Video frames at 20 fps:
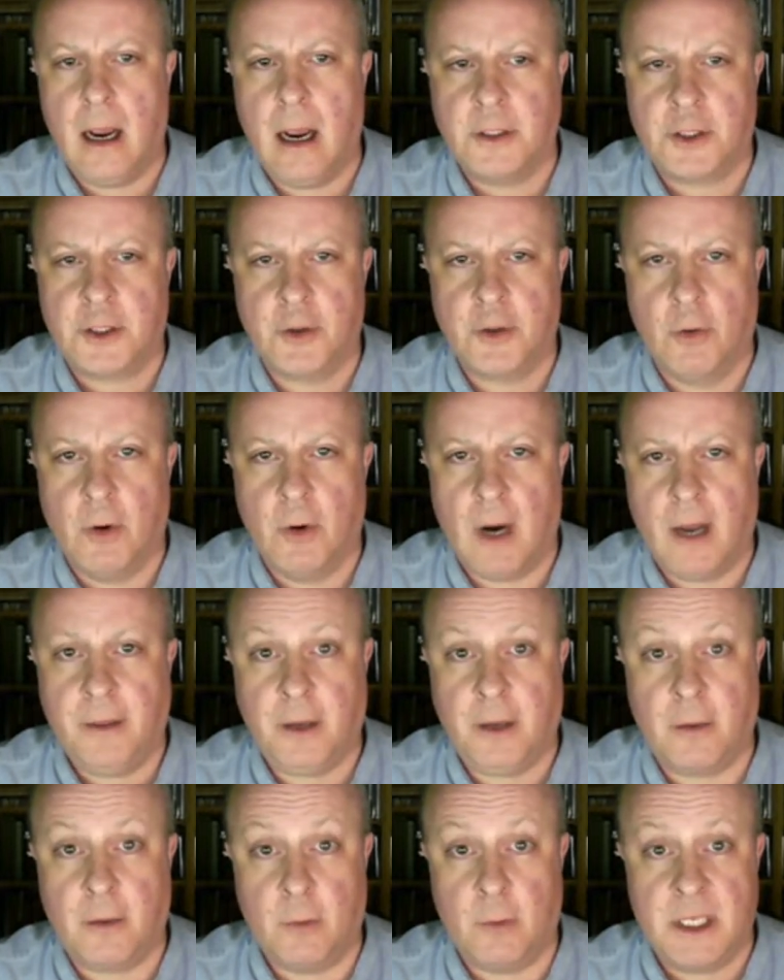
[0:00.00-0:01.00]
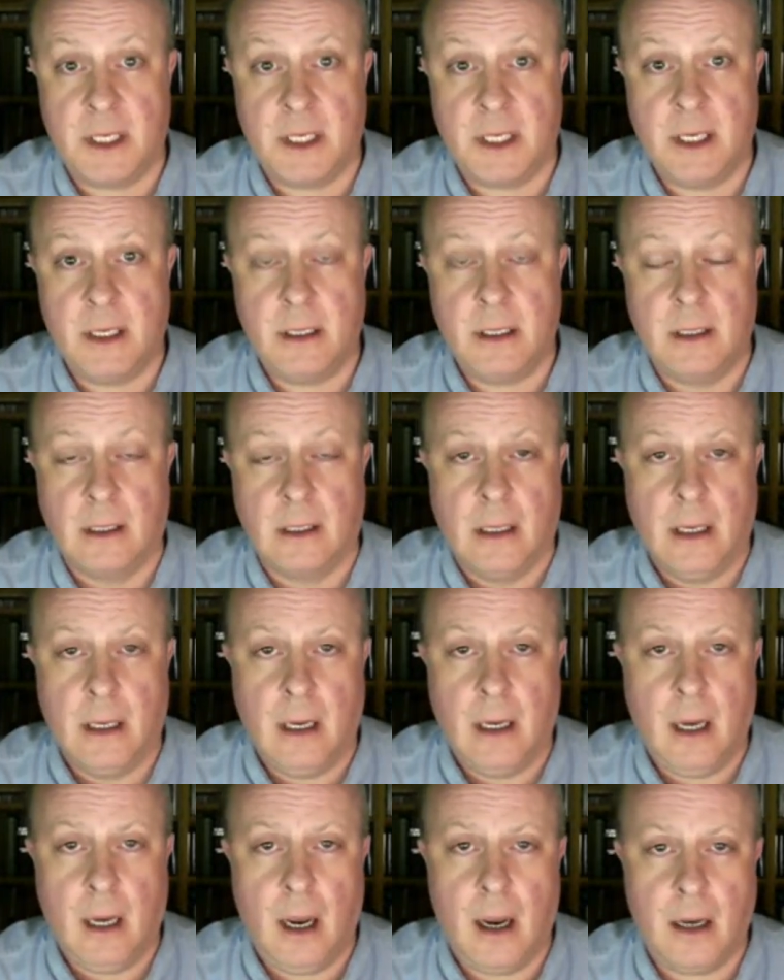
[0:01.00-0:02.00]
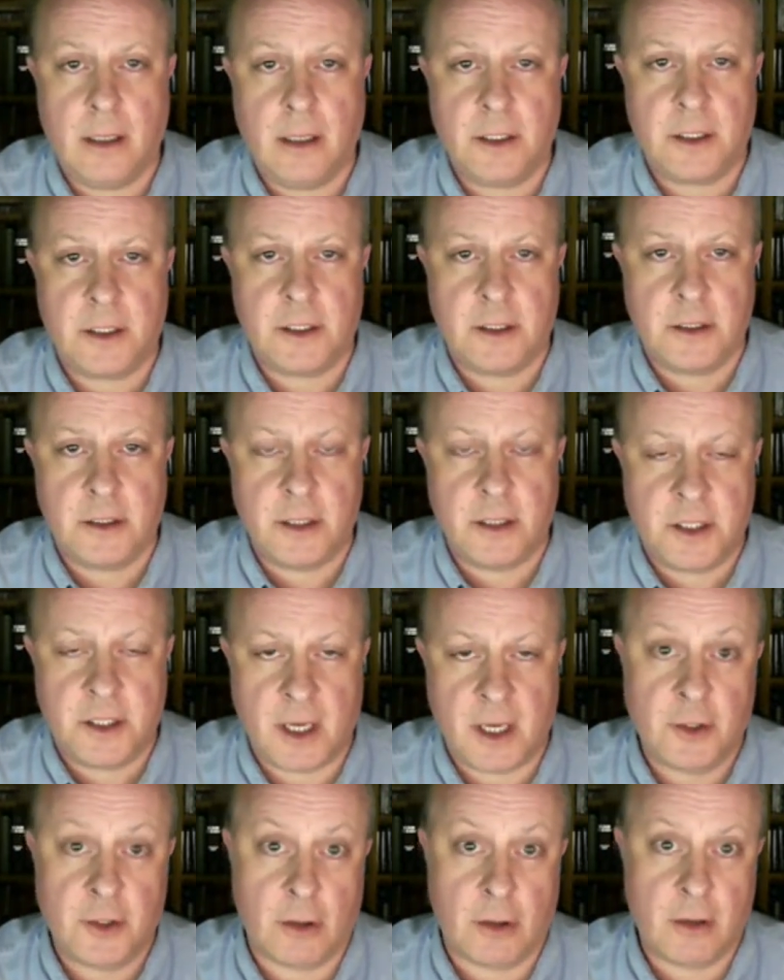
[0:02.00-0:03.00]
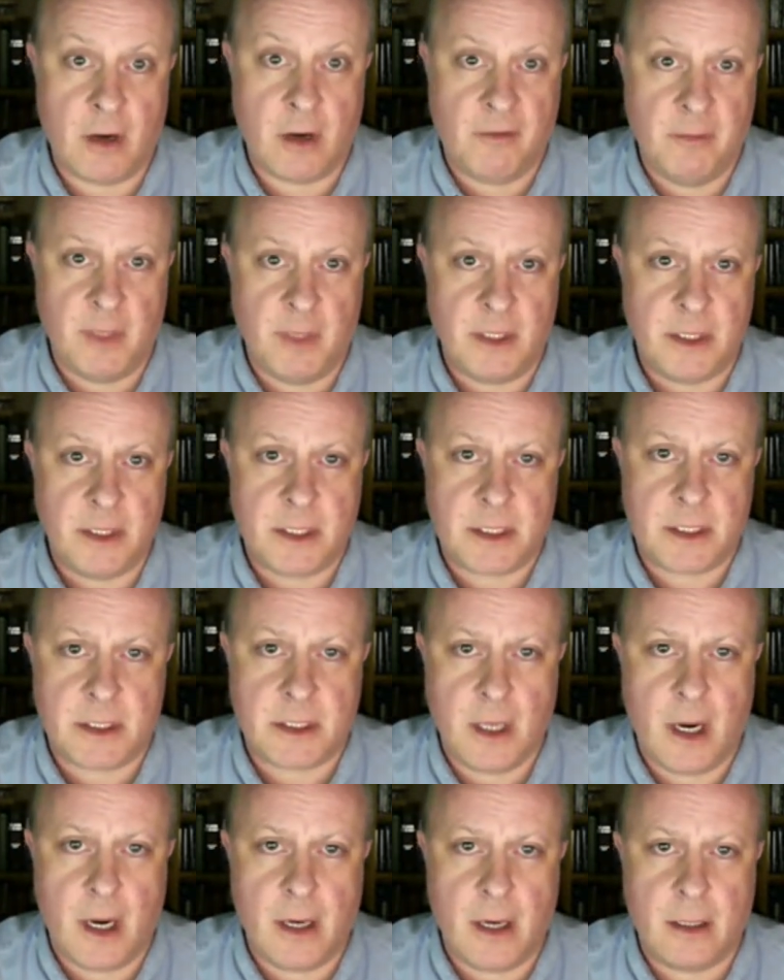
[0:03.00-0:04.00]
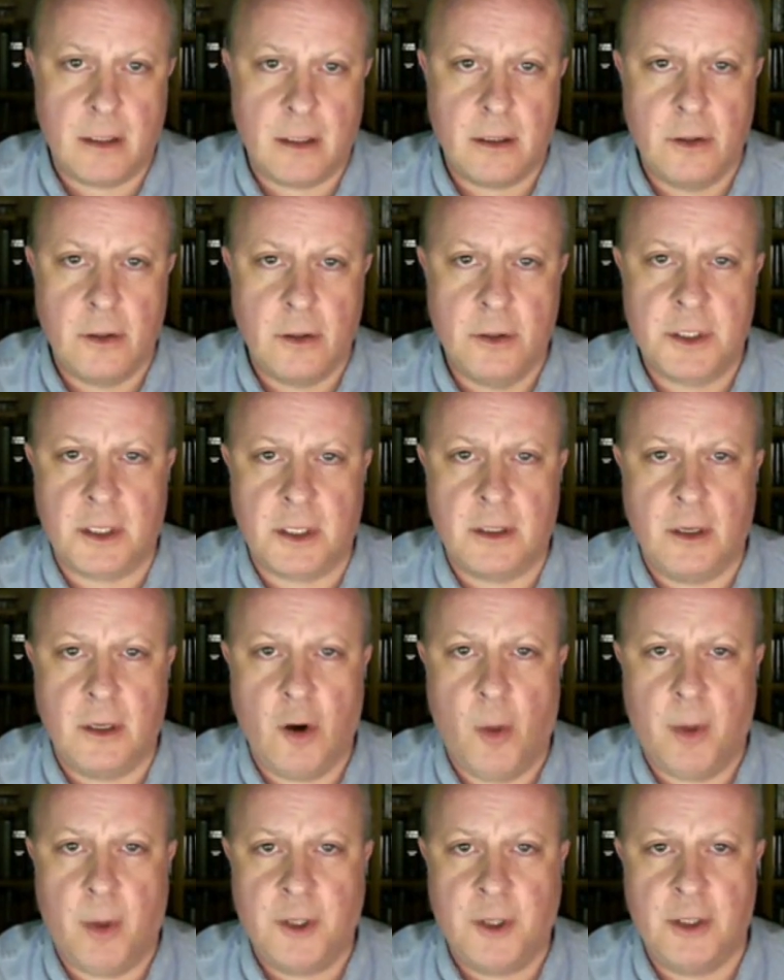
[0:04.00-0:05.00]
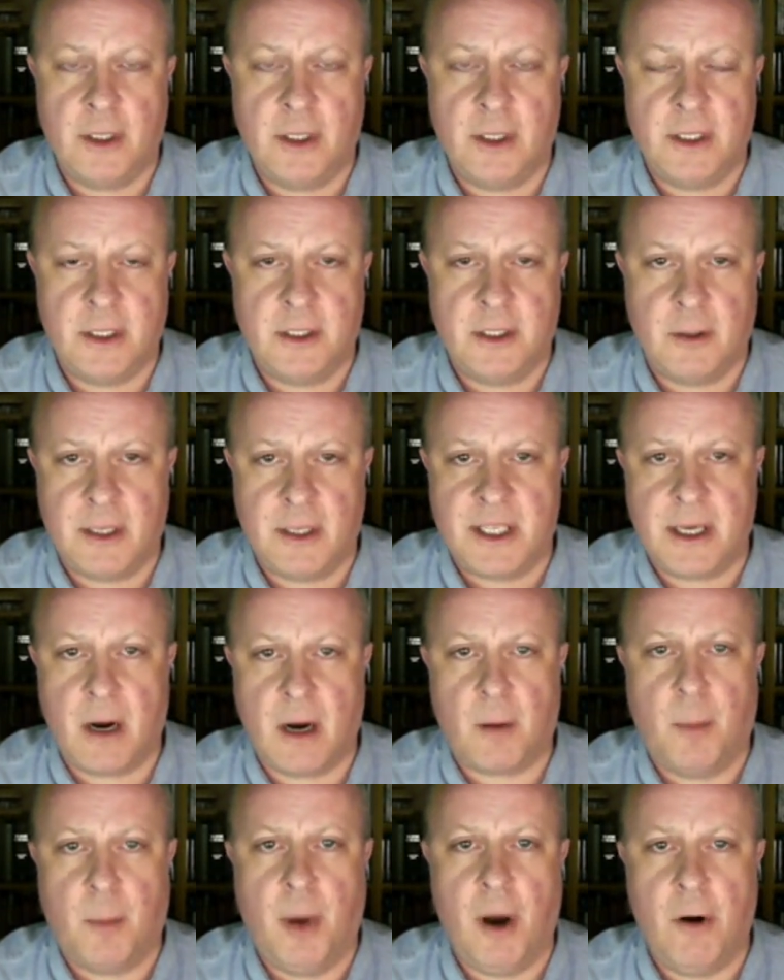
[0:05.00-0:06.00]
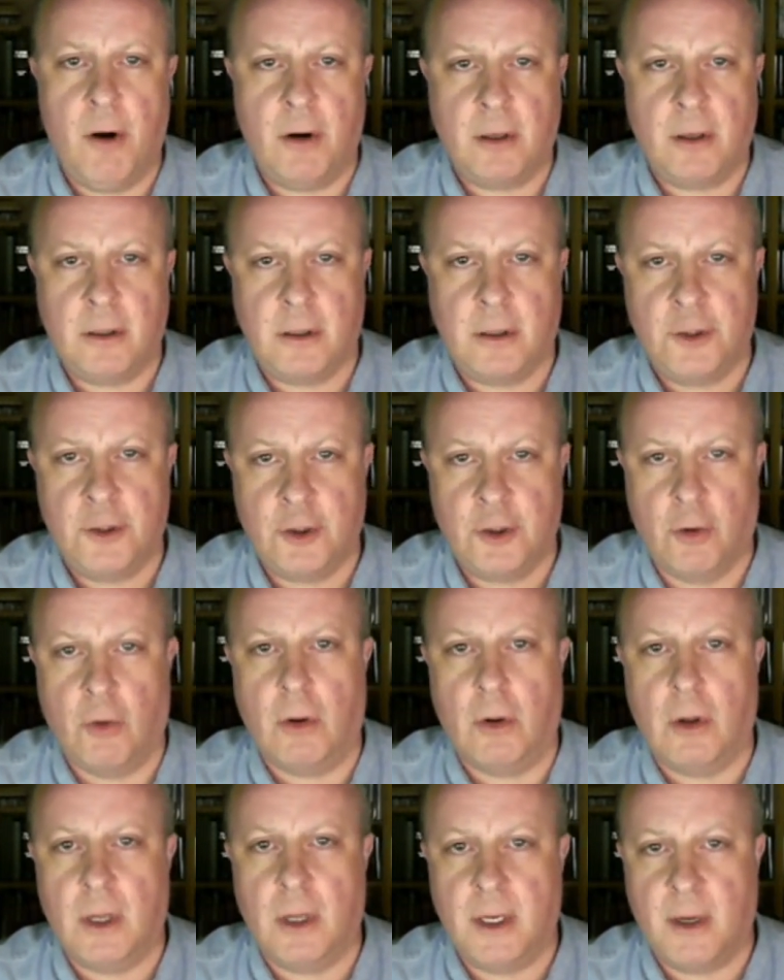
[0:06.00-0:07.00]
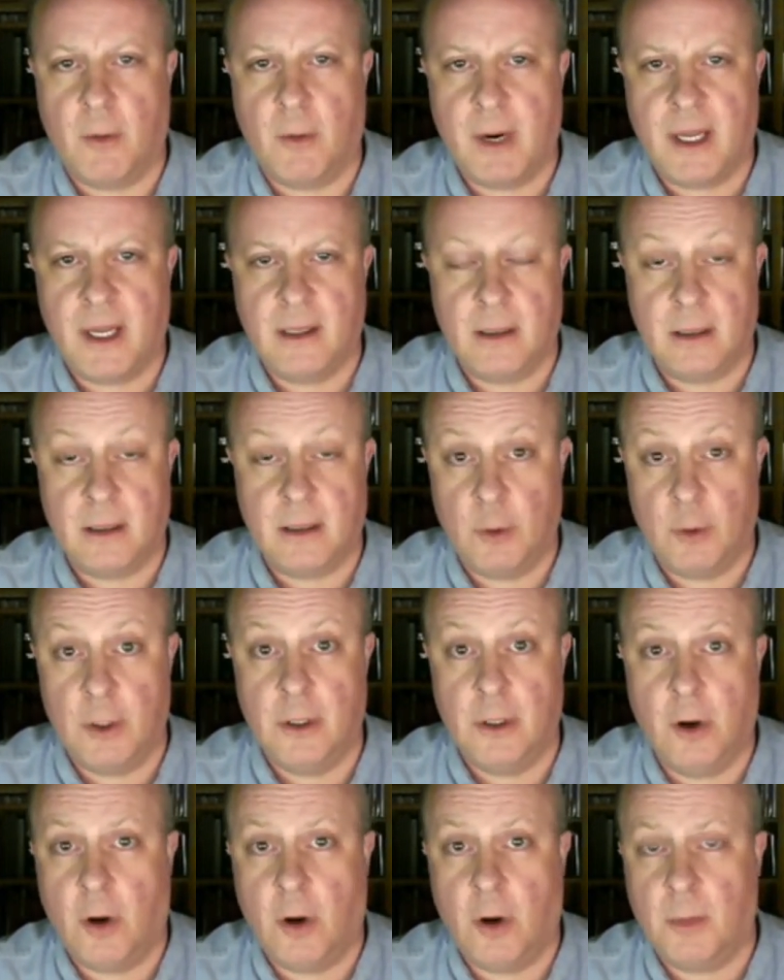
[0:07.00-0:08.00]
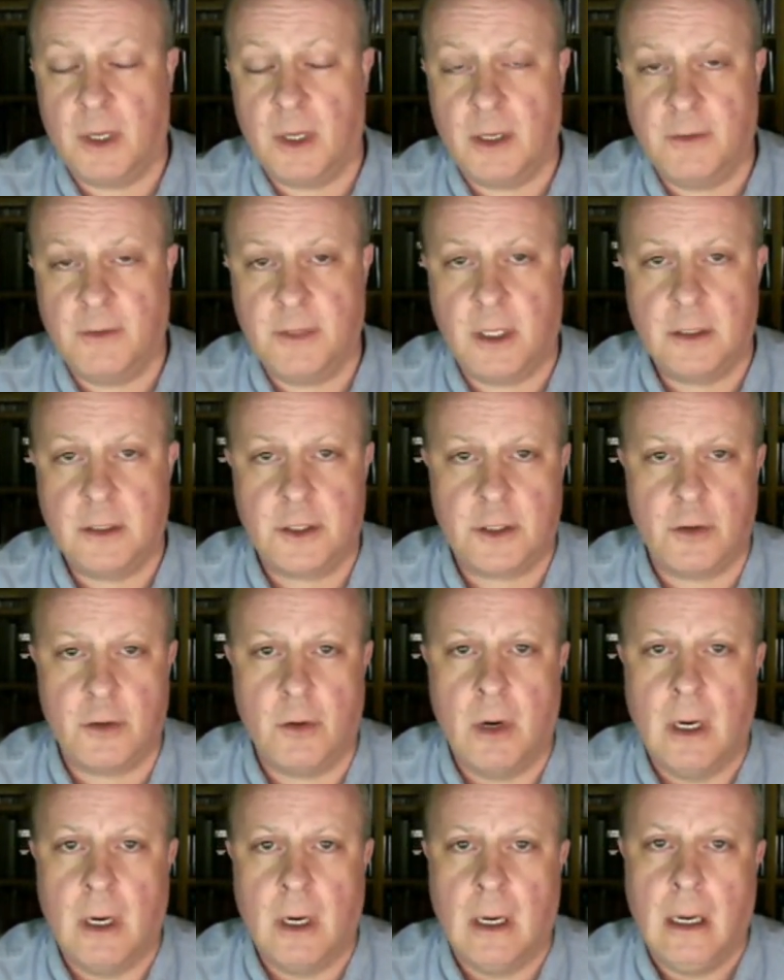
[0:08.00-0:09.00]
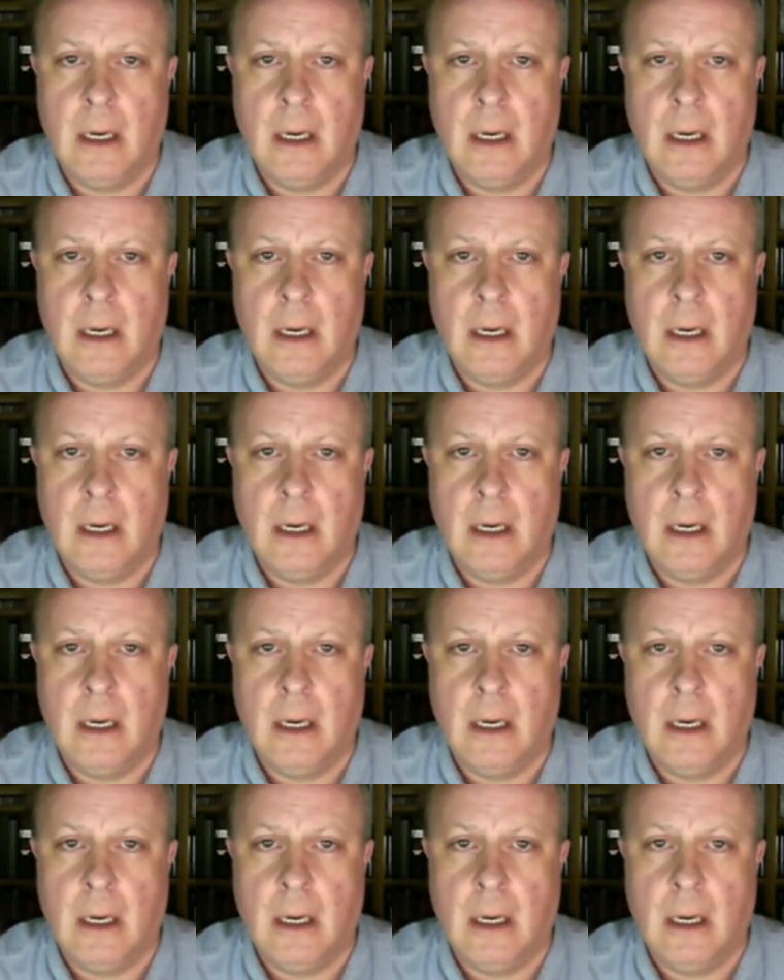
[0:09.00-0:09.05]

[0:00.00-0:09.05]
So I think we see central governments using the opportunity to assert power and control in a way that they wouldn't normally have done so.